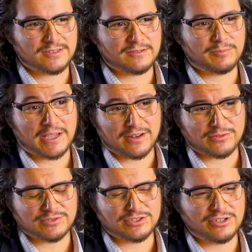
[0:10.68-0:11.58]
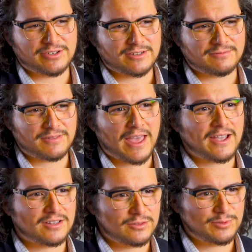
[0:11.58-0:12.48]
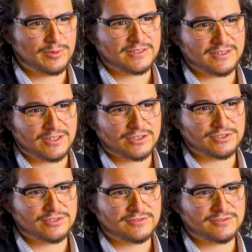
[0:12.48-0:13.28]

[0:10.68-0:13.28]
in mechanical engineering at Columbia Basin College.